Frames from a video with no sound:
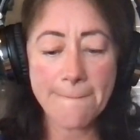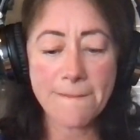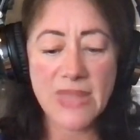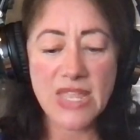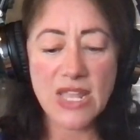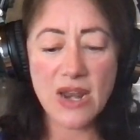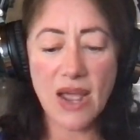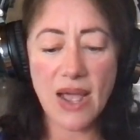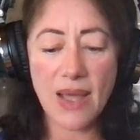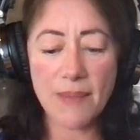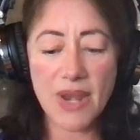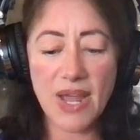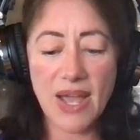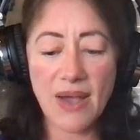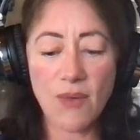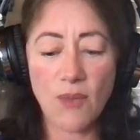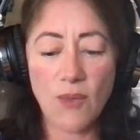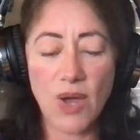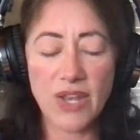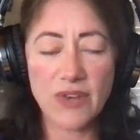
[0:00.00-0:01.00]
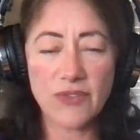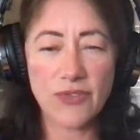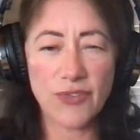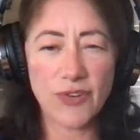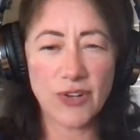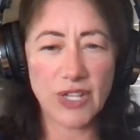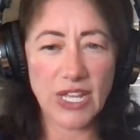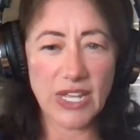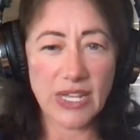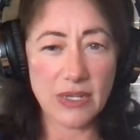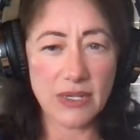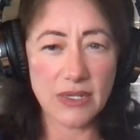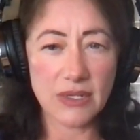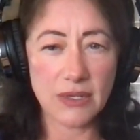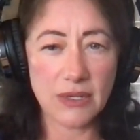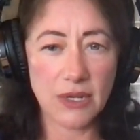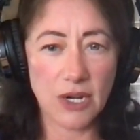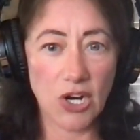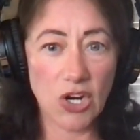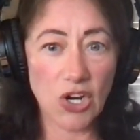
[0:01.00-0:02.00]
you know, I'm not one for like
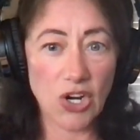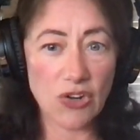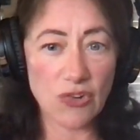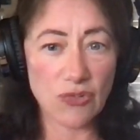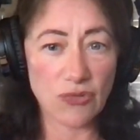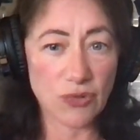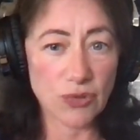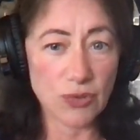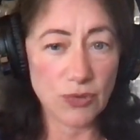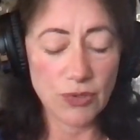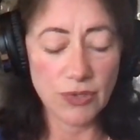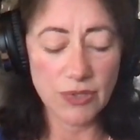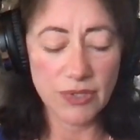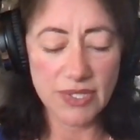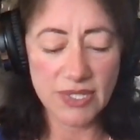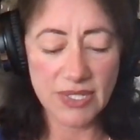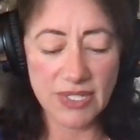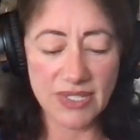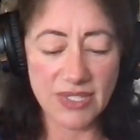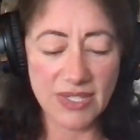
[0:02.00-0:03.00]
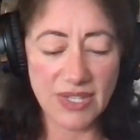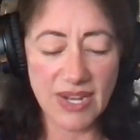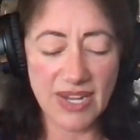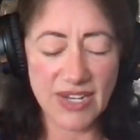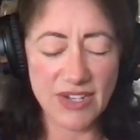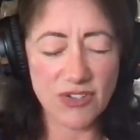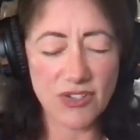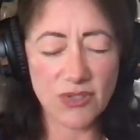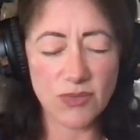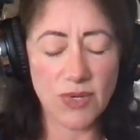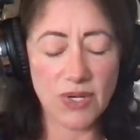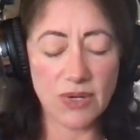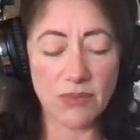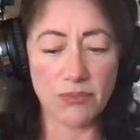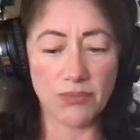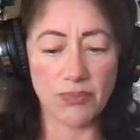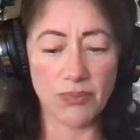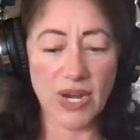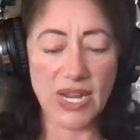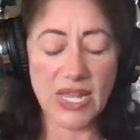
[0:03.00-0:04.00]
hard rules because then I just want to
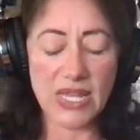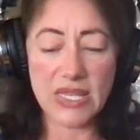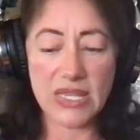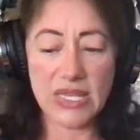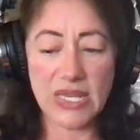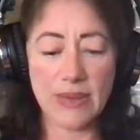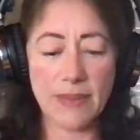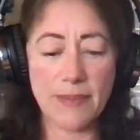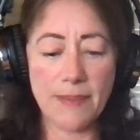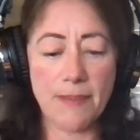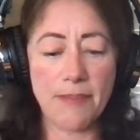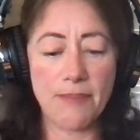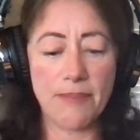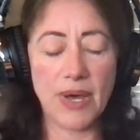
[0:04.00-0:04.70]
break them.